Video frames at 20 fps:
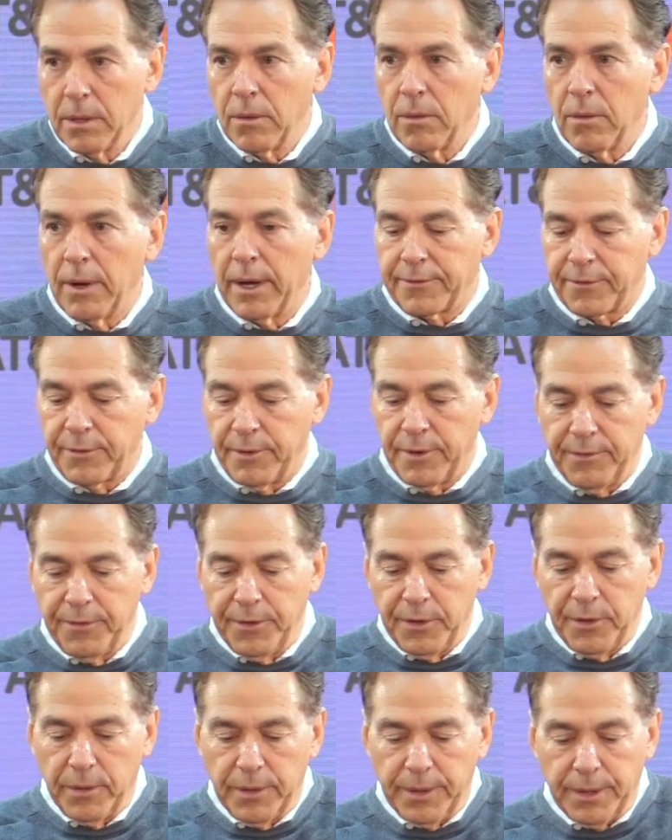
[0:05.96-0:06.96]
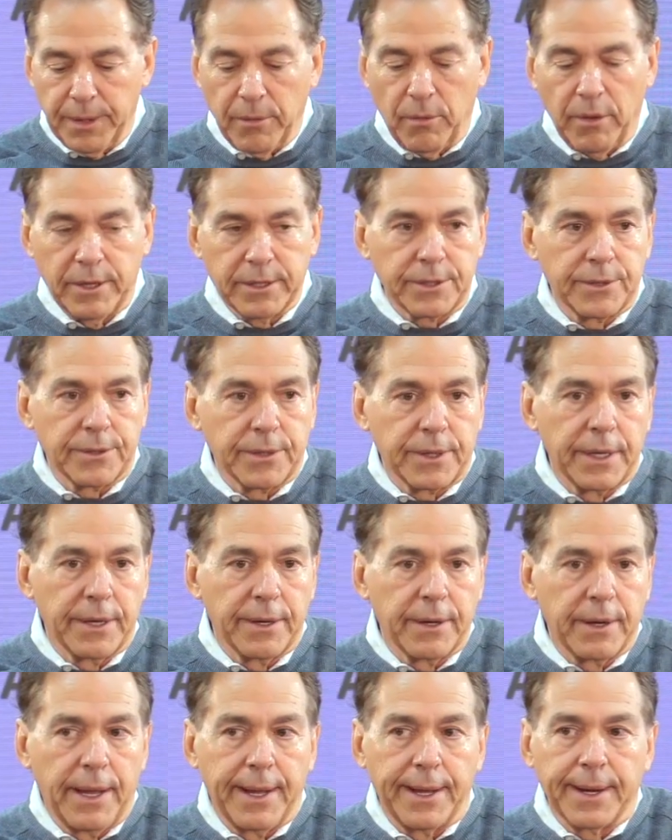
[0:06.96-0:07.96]
Well, after reviewing the Western
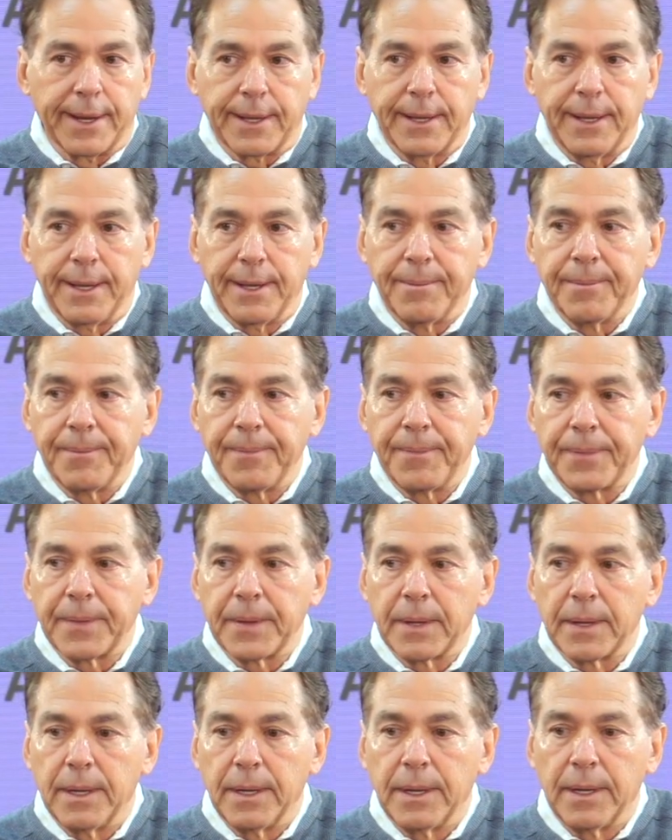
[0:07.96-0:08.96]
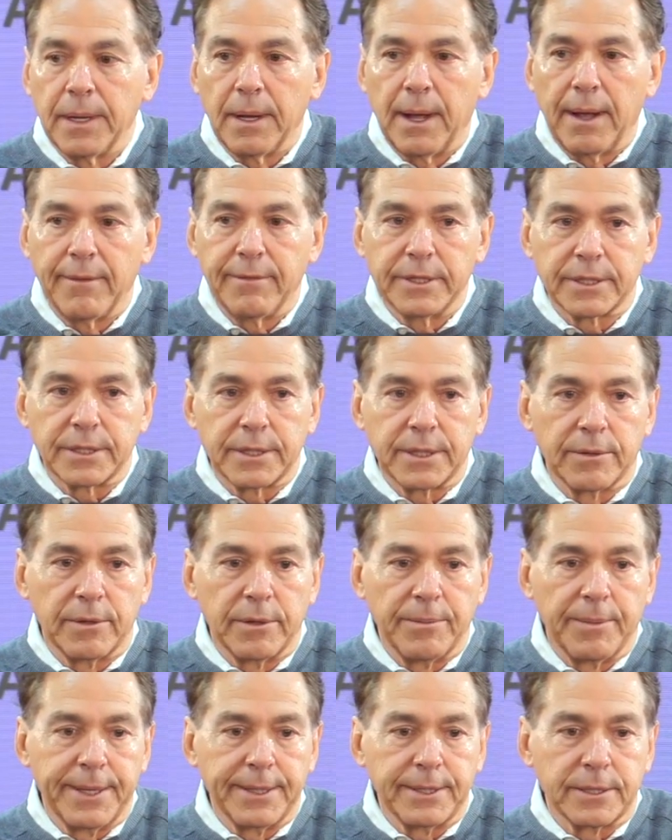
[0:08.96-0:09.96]
Carolina game, uh, obviously we
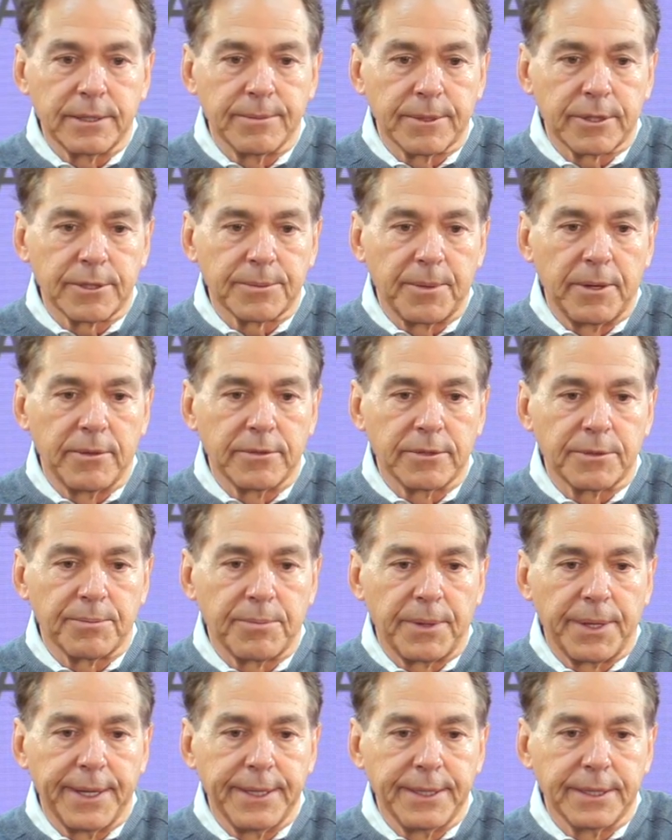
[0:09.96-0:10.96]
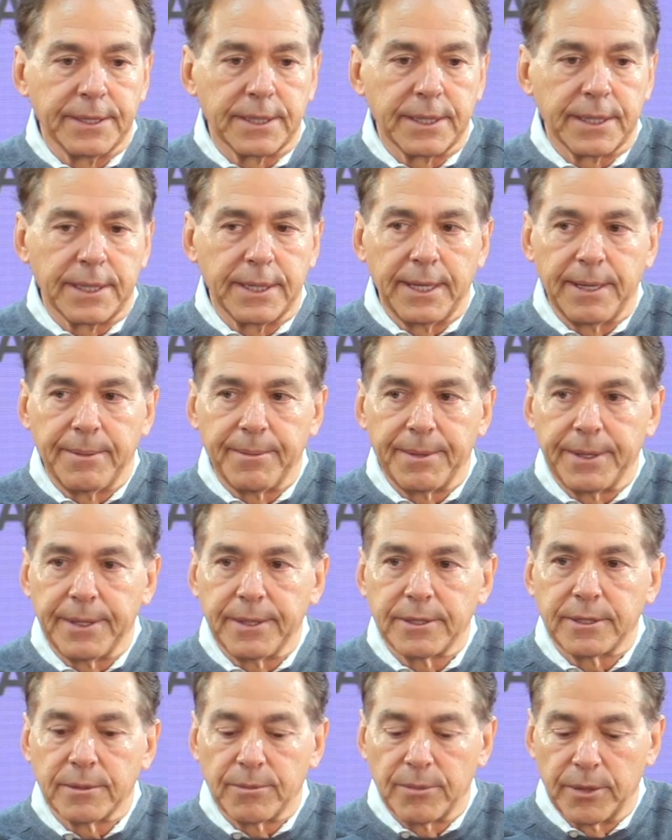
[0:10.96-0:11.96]
made some explosive plays in the game and
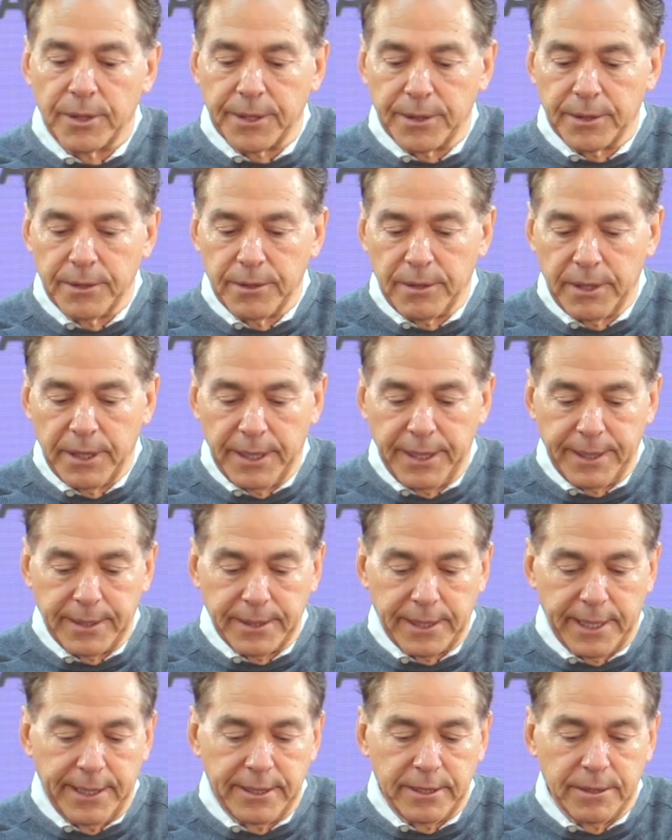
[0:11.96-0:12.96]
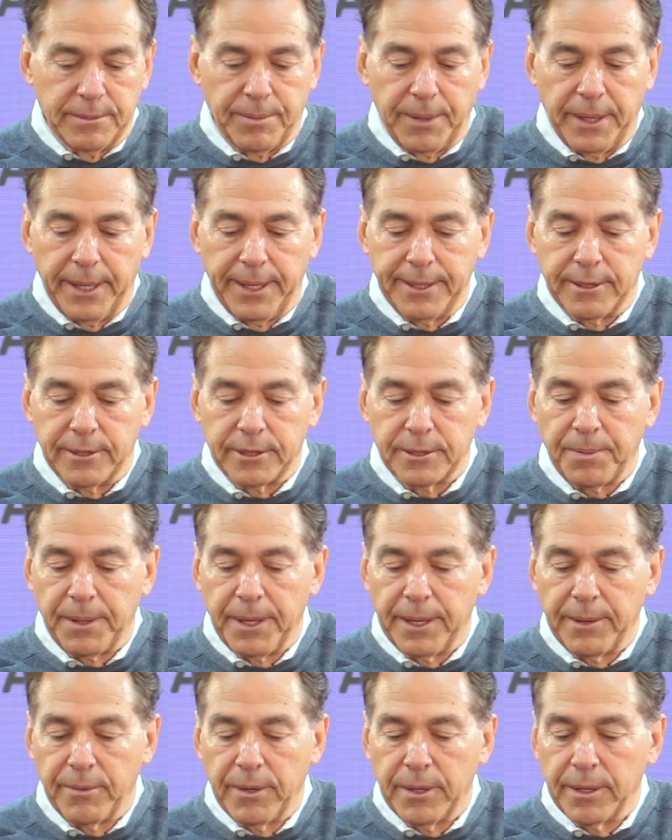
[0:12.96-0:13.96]
did some really good things. Had some players
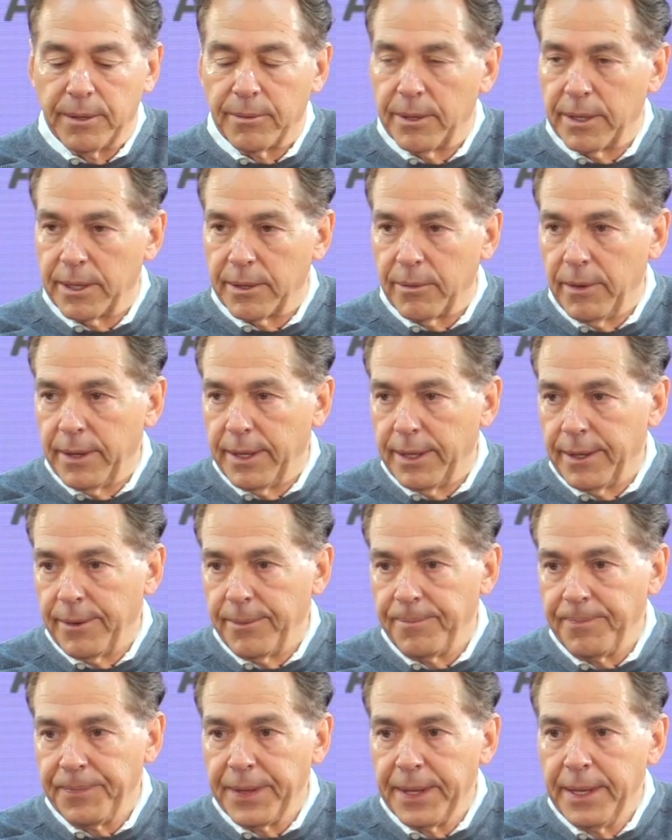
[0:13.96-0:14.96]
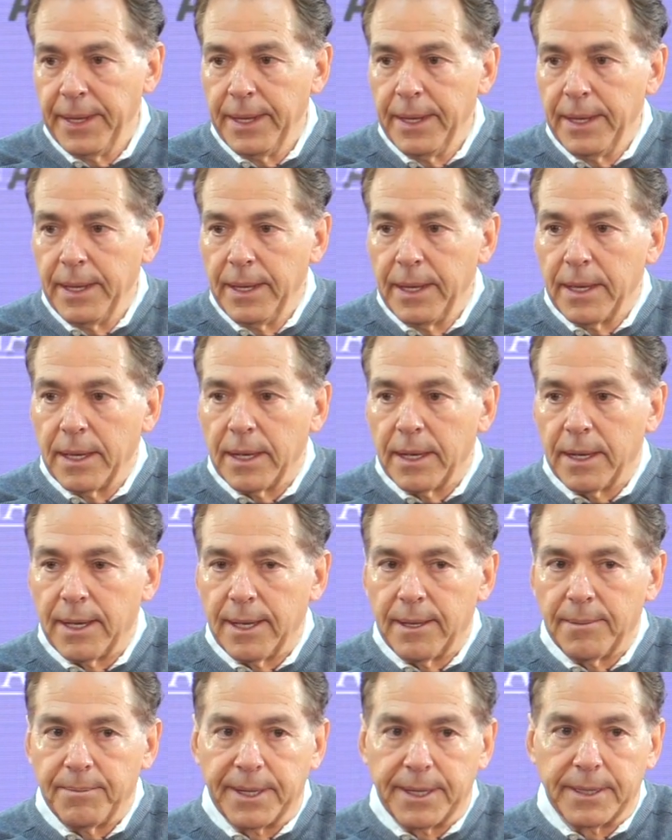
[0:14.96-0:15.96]
play really, really well,
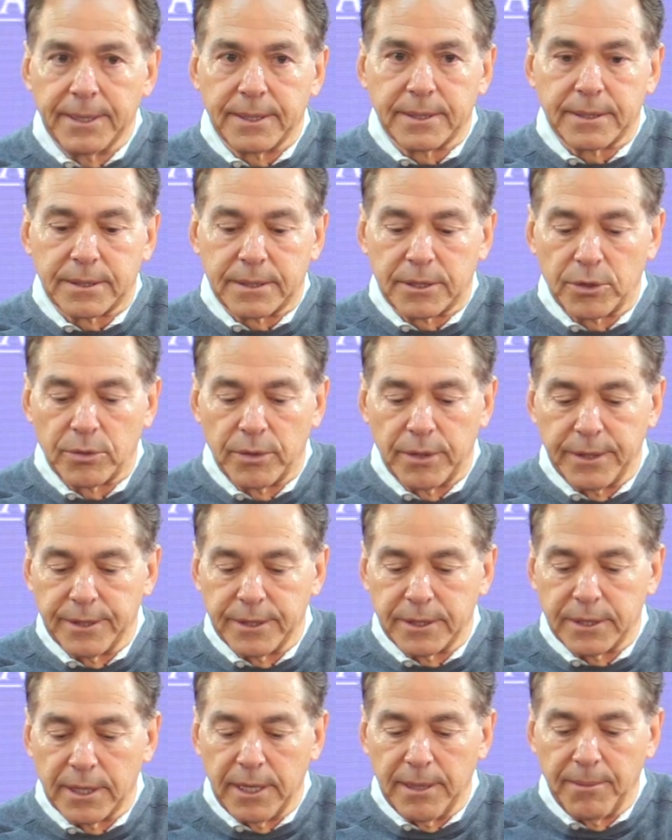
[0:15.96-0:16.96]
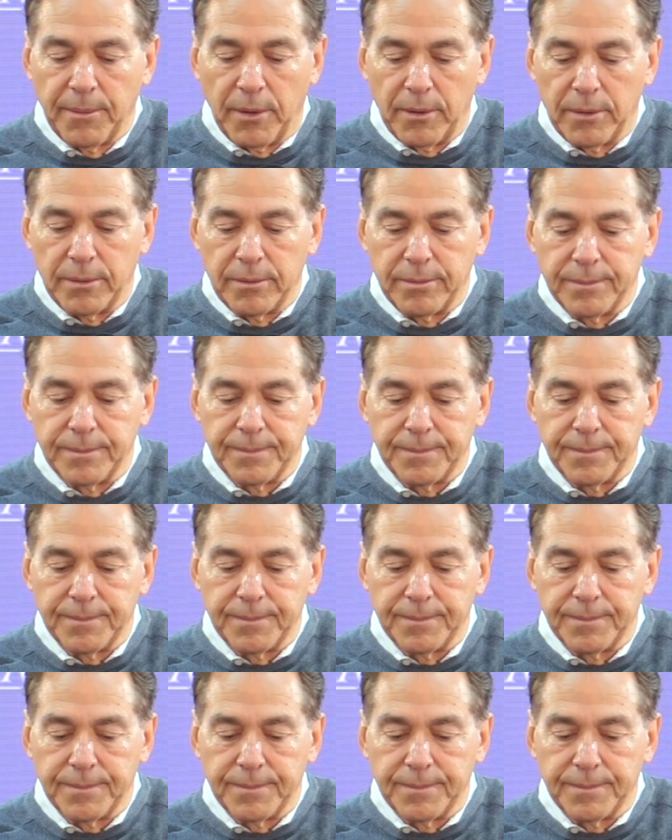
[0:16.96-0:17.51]
uh, but it's sort of the same old,